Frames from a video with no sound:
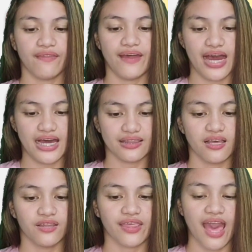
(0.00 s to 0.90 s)
that
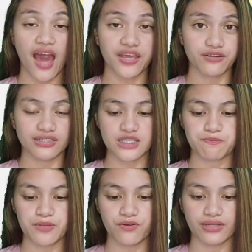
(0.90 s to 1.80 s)
the higher
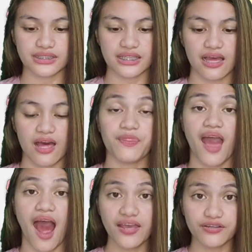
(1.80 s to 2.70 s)

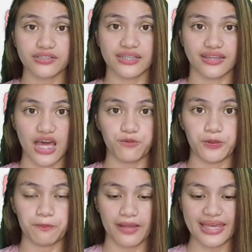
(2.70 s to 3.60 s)
the dead were
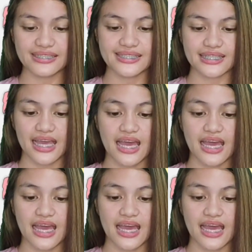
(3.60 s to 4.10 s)
placed,